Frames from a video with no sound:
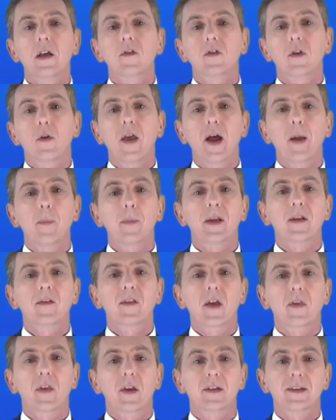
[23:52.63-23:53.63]
so that
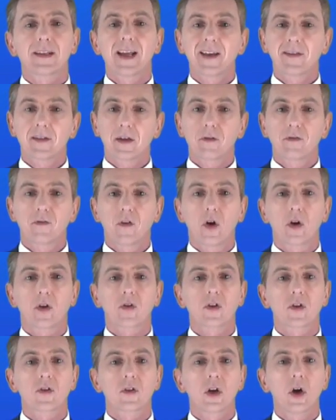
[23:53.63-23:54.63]
means that the desert
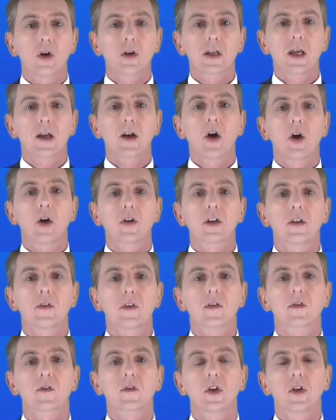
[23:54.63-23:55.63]
fox does not get hot
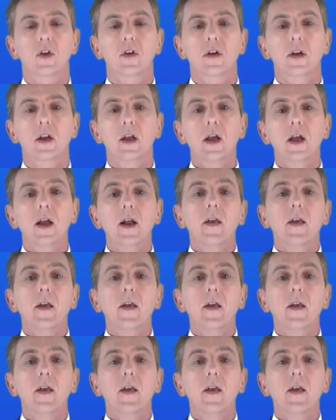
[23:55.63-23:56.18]
in the sun.